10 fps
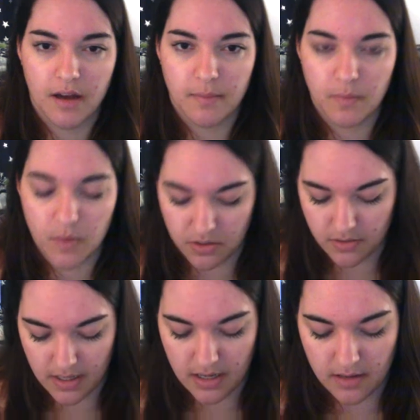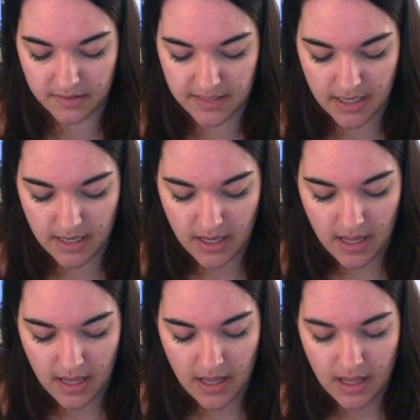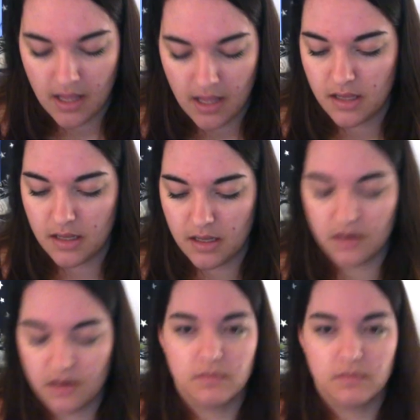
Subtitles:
When you try to use it, you know,